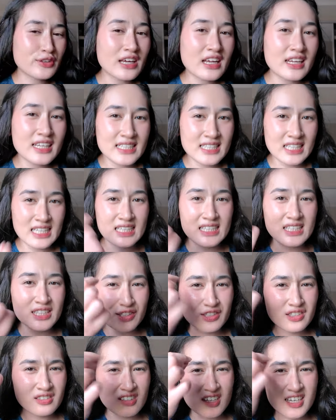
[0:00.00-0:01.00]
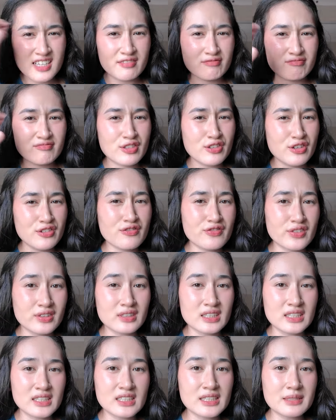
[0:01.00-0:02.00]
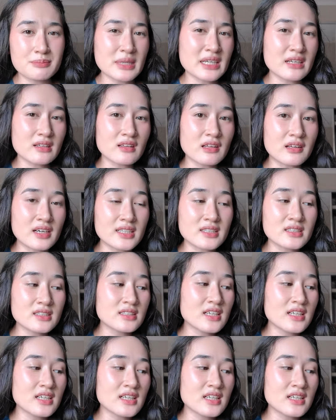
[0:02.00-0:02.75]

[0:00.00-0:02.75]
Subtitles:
that it's easier to like, you know, fill in and make lighter.